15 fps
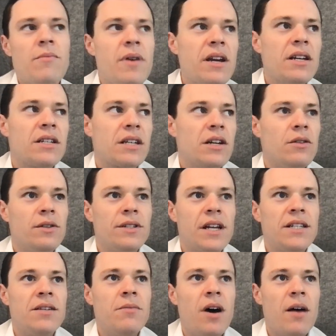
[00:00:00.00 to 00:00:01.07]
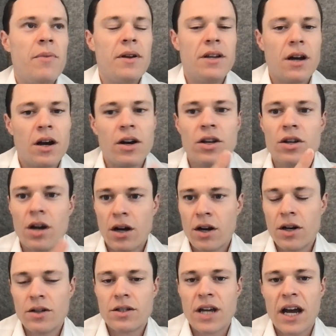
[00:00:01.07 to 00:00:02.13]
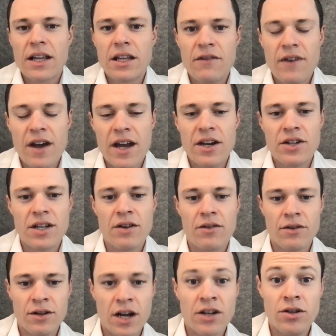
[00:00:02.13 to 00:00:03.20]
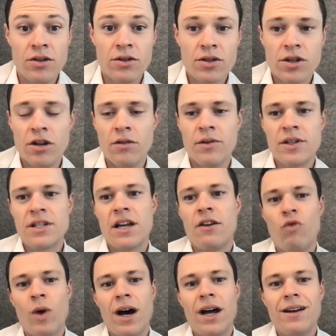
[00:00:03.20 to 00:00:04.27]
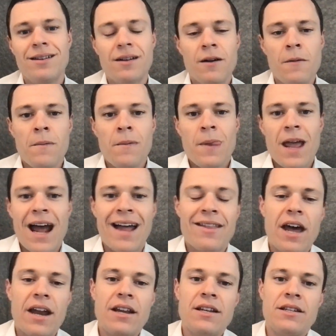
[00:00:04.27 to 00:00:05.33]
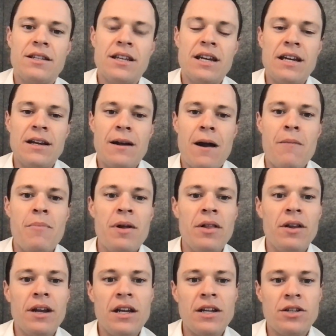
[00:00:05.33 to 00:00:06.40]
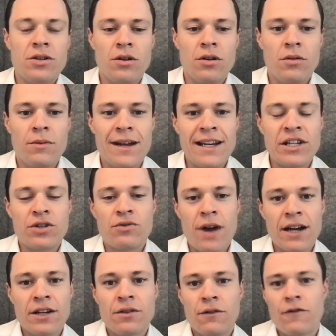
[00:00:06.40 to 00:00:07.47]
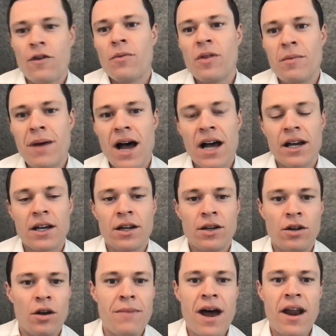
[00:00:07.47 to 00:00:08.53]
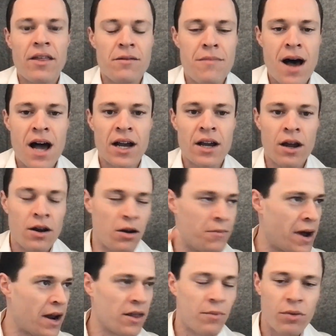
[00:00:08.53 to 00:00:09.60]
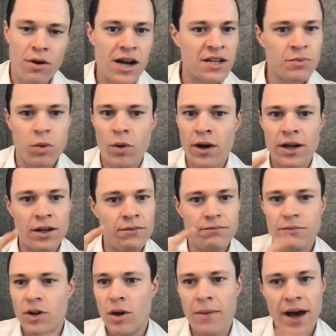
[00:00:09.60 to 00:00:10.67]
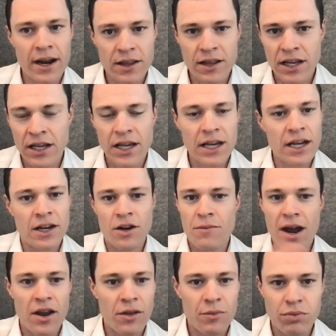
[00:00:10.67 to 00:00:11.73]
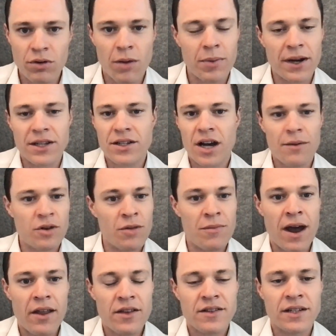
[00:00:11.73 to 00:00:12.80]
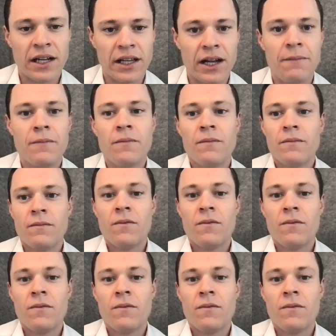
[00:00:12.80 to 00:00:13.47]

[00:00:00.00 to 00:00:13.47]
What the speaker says: The biggest skill sets, in my opinion, I'm going to take the advantage there and use two instead of one. And that is the ability to extract from the market, no matter the price point, no matter the year, no matter the property type, no matter the seller,